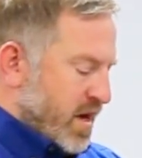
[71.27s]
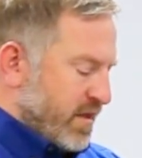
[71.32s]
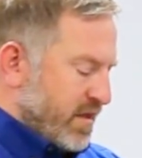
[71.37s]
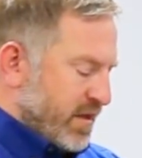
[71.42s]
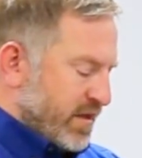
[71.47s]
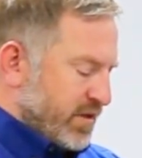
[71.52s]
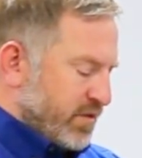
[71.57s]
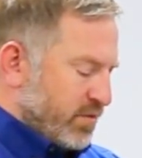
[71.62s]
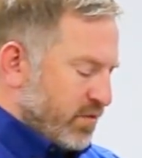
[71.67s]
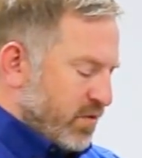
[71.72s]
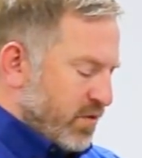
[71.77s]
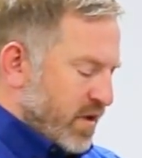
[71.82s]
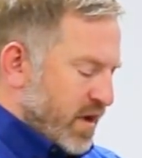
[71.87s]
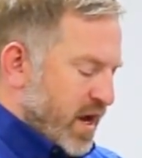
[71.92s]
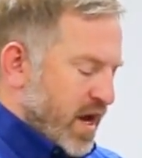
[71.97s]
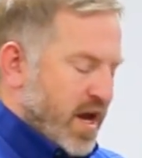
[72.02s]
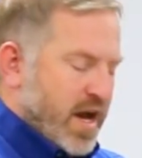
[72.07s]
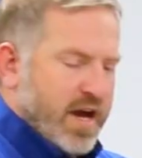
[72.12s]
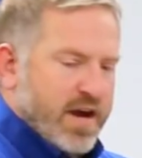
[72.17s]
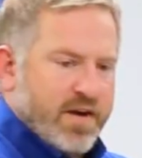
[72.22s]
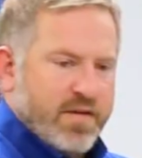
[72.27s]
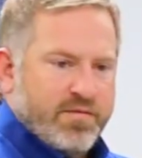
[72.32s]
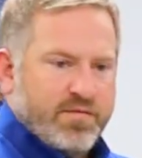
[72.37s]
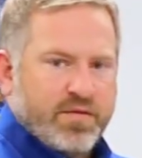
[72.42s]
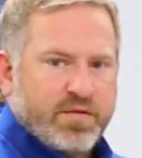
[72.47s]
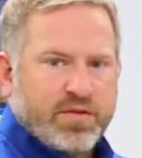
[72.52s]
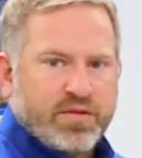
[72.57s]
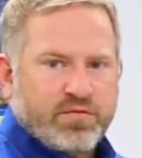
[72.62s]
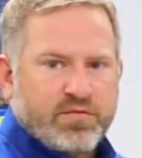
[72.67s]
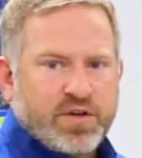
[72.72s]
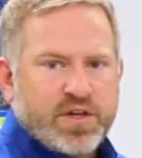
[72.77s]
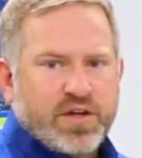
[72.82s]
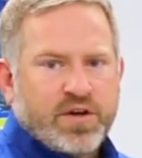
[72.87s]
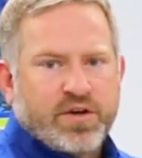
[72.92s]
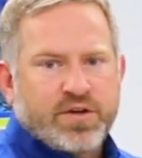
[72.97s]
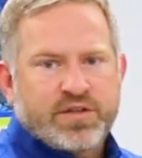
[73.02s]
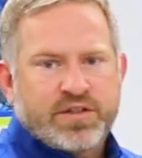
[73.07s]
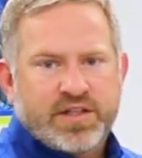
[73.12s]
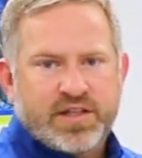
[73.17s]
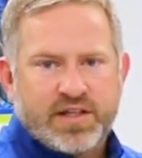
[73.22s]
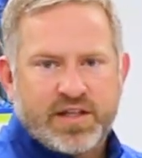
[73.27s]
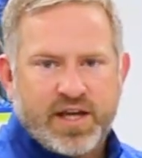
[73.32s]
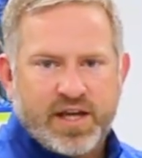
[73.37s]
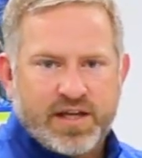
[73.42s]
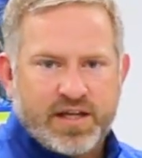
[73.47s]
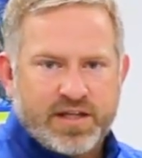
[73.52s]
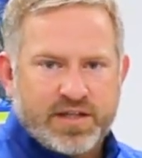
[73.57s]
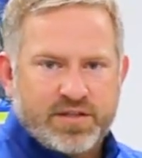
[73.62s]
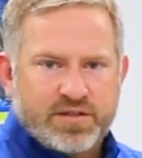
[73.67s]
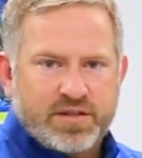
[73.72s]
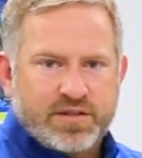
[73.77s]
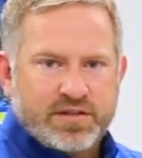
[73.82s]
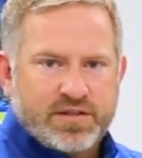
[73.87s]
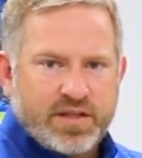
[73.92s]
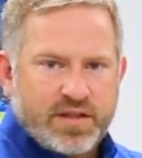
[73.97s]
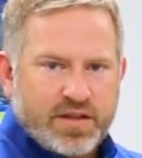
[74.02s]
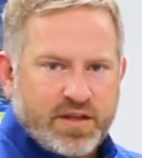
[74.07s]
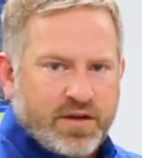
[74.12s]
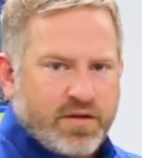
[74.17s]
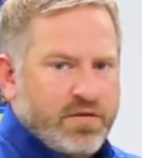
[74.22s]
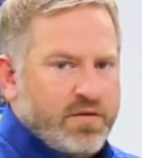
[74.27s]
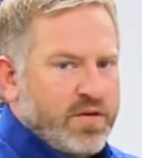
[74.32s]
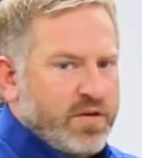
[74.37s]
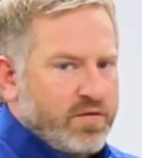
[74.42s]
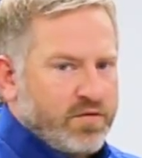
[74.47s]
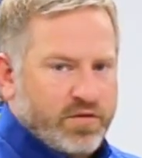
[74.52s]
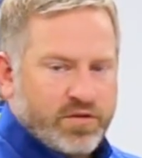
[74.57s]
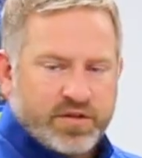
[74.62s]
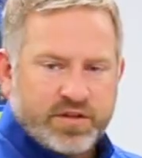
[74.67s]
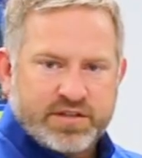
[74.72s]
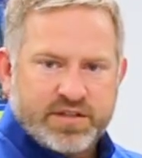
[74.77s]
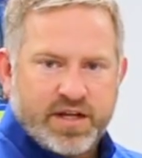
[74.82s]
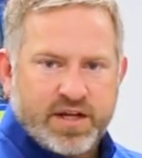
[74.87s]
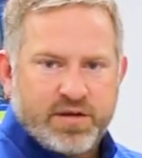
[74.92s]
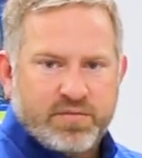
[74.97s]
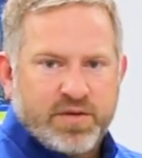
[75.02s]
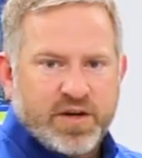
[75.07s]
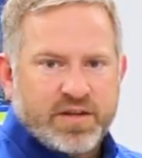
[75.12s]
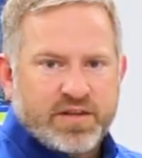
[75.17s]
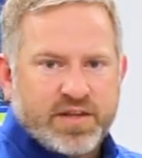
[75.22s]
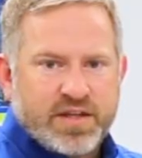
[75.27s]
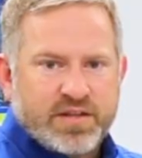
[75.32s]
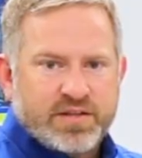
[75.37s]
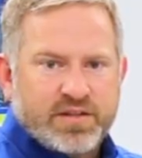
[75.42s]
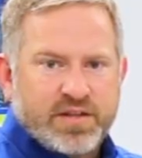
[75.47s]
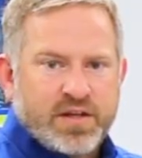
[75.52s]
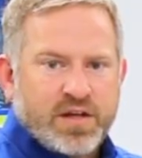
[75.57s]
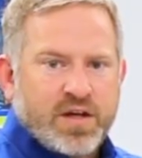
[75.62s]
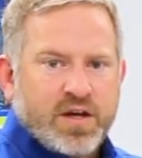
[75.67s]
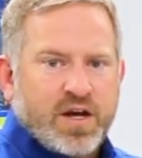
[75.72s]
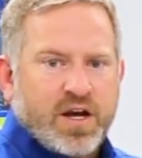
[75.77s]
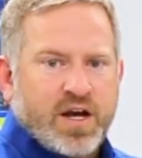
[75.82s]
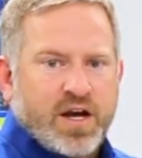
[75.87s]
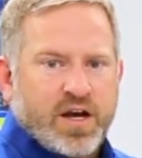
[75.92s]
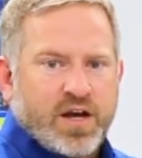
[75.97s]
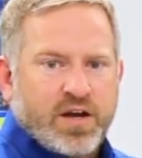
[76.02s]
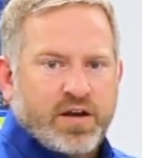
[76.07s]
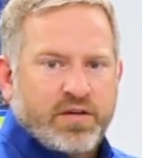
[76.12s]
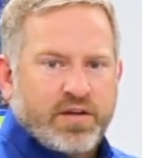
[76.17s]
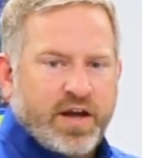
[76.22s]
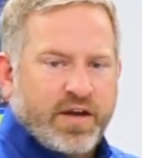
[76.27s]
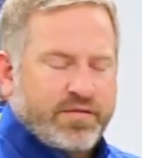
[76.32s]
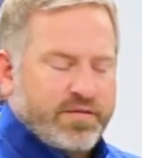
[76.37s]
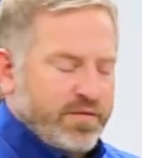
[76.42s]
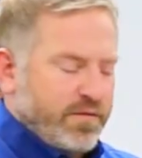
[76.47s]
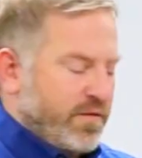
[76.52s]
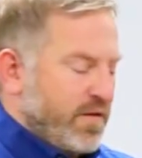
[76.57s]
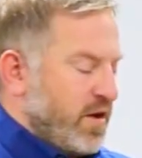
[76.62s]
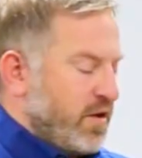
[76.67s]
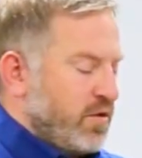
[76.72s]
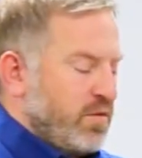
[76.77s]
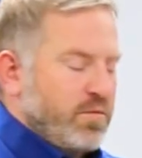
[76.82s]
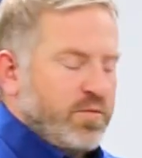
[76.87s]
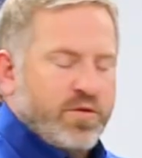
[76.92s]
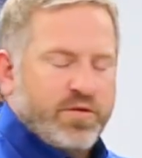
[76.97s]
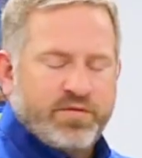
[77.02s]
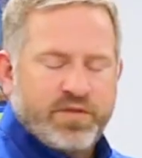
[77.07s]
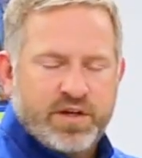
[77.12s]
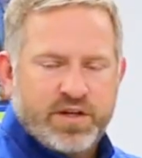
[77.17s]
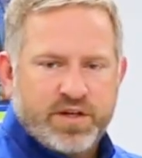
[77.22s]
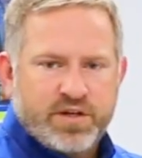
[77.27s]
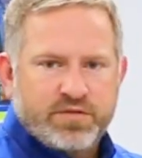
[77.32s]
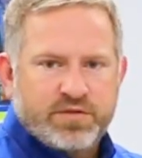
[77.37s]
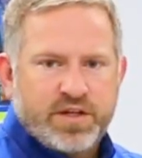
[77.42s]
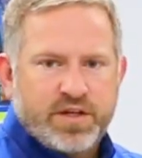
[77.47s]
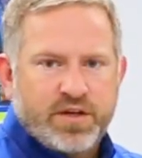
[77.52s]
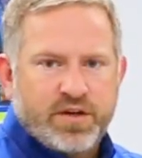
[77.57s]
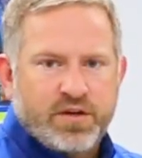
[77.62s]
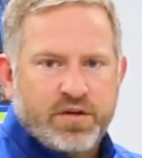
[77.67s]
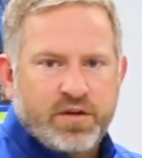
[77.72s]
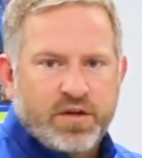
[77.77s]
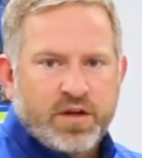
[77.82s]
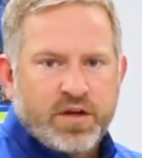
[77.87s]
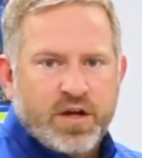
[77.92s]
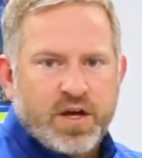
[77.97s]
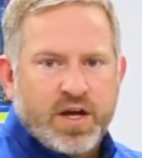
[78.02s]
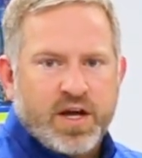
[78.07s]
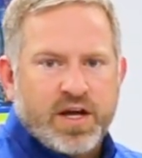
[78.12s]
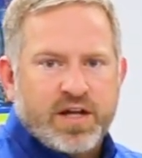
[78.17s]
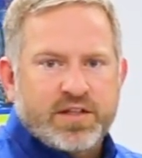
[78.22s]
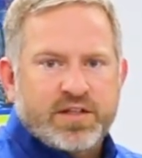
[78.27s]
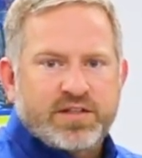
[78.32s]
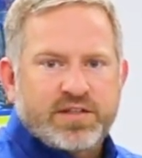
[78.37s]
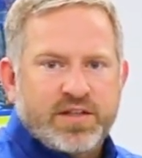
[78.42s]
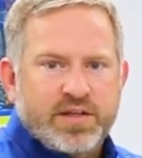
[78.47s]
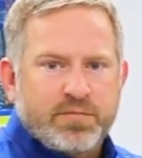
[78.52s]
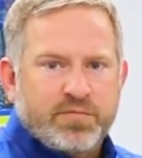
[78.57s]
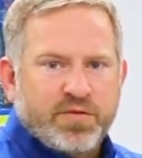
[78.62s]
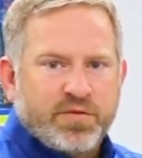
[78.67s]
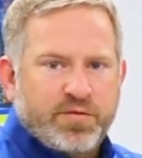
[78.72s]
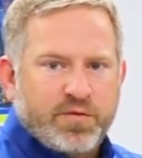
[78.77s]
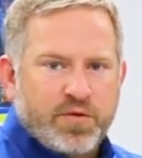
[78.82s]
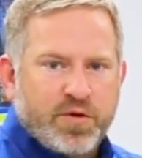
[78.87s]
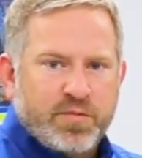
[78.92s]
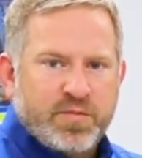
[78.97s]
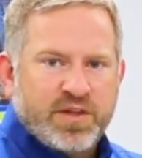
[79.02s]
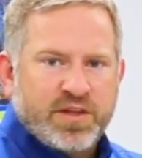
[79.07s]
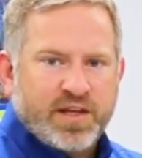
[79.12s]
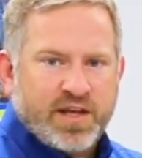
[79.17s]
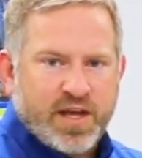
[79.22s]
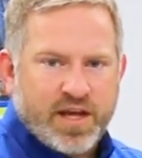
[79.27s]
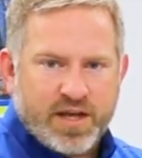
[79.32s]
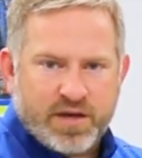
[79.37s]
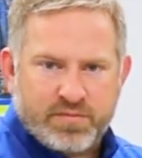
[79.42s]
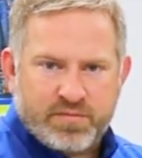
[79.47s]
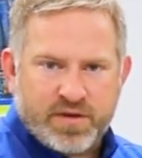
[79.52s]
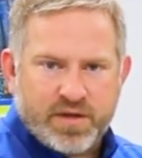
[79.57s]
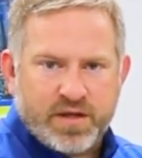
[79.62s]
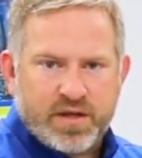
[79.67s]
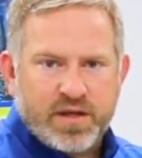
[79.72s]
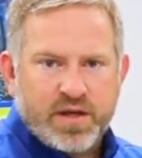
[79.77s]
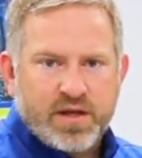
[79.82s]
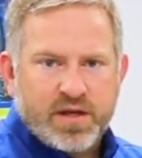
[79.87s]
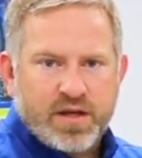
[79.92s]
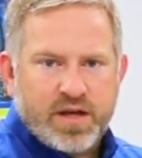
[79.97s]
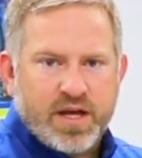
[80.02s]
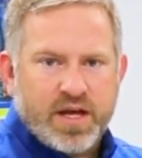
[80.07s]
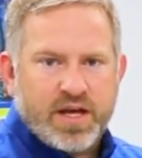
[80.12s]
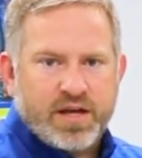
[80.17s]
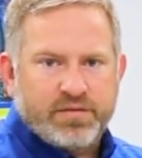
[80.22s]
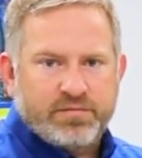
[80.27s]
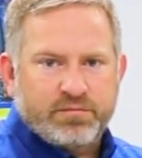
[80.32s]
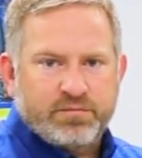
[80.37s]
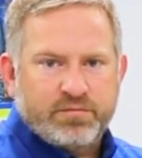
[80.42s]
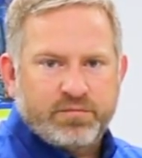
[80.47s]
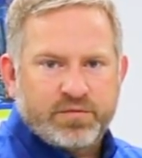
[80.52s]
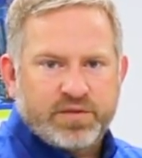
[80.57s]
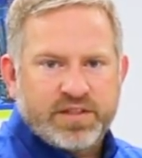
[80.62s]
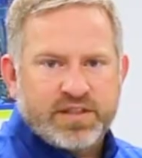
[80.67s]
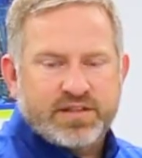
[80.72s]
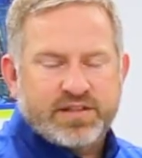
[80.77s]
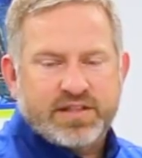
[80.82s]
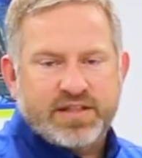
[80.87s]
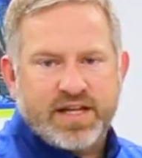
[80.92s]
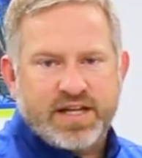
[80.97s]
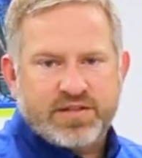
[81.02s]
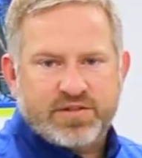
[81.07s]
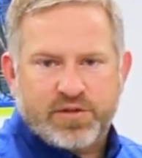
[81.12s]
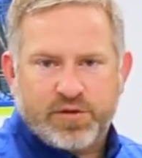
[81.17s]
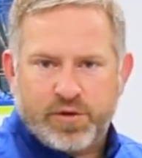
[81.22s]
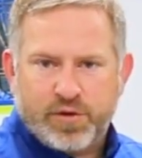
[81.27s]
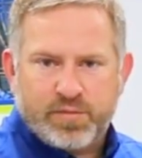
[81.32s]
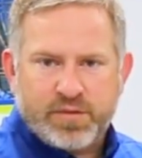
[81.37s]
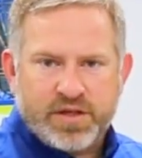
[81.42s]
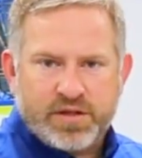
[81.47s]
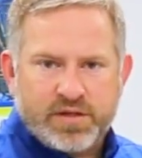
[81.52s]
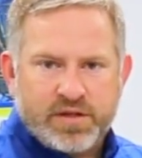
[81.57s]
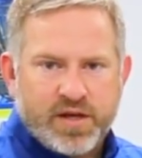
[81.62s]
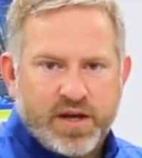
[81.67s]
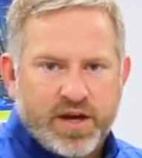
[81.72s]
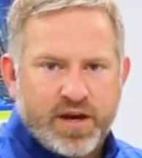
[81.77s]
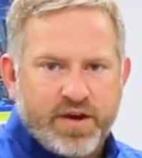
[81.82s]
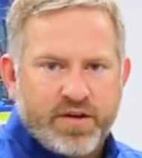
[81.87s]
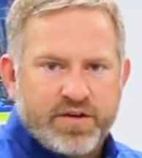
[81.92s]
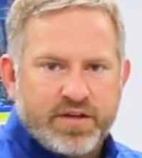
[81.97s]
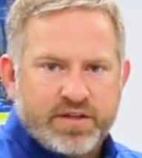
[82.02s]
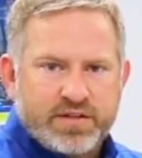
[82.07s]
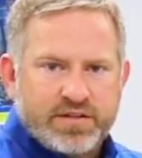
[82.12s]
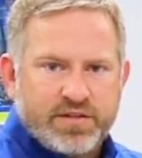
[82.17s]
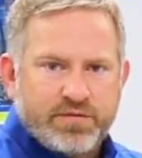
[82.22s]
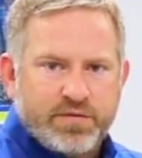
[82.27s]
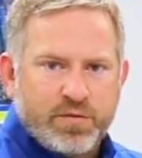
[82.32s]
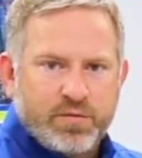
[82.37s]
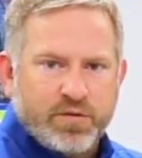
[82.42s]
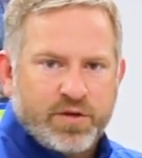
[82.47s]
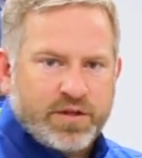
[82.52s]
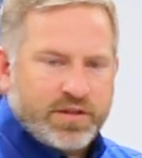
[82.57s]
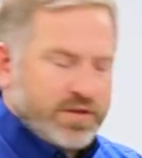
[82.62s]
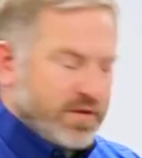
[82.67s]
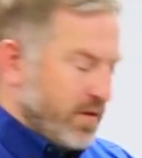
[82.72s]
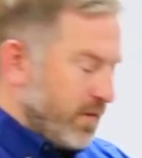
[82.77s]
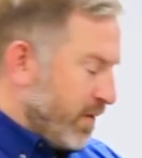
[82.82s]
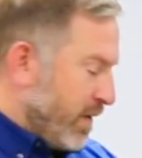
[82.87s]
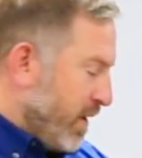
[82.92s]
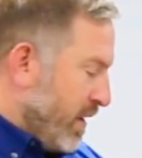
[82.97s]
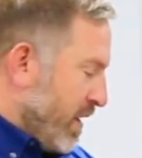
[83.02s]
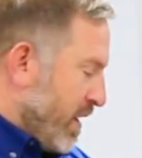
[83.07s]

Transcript: This will have 3 RTK engines in there. Real excited about this. Have to follow more videos here to see it perform in the canopy and this dense urban areas if you want to.